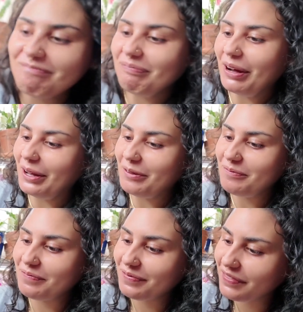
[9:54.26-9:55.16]
But,
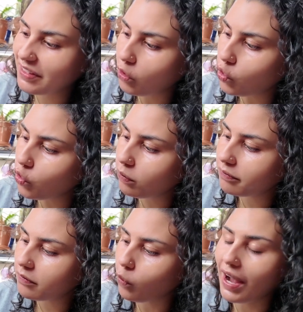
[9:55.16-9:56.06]
ooh,
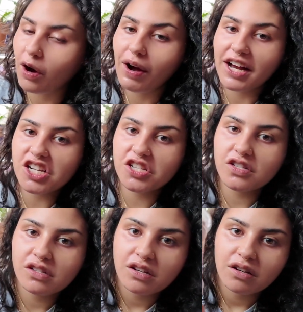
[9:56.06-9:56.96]
wow, I
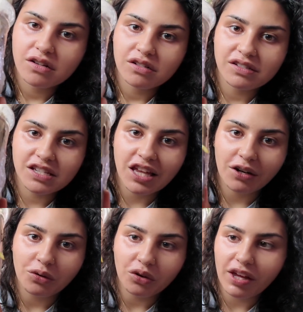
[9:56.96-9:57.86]
just See that
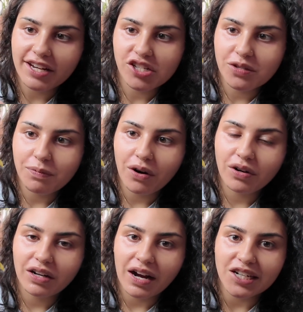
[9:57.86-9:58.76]
noodle I just
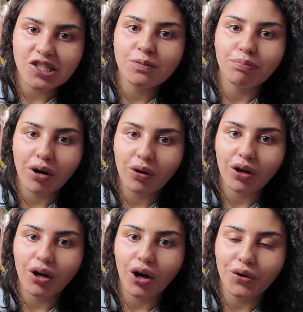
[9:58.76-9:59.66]
broke? I just broke
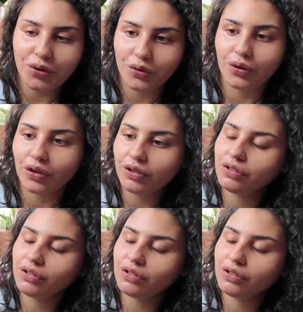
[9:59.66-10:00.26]
a noodle.